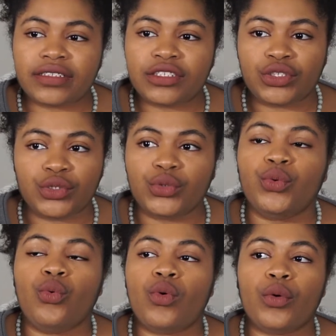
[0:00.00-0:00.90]
to
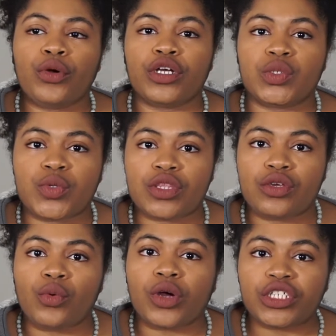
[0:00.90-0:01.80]
what works with
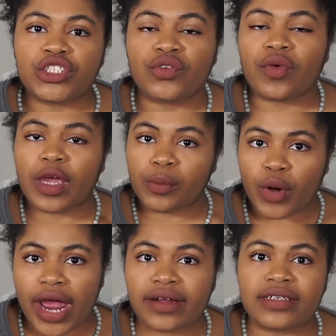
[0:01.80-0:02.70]
you once you've like
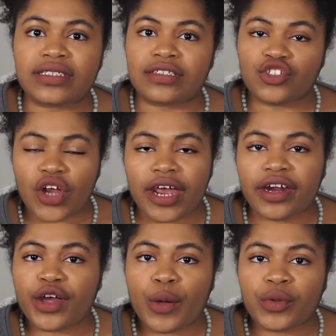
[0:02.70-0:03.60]
practiced and tried
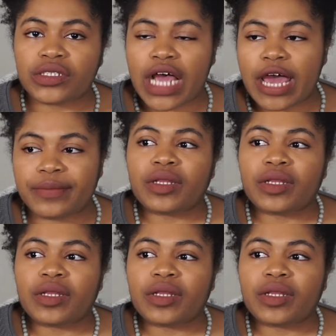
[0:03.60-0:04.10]
it a couple of times.